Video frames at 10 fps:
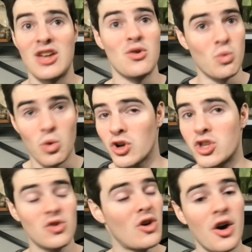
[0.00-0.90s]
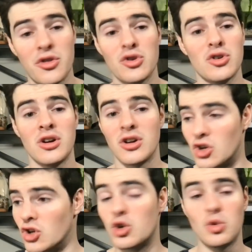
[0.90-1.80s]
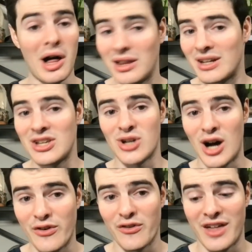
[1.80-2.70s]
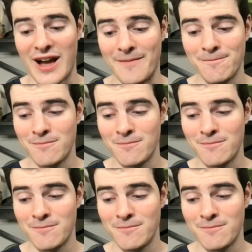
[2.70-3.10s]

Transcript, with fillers: and work your other good qualities off of that.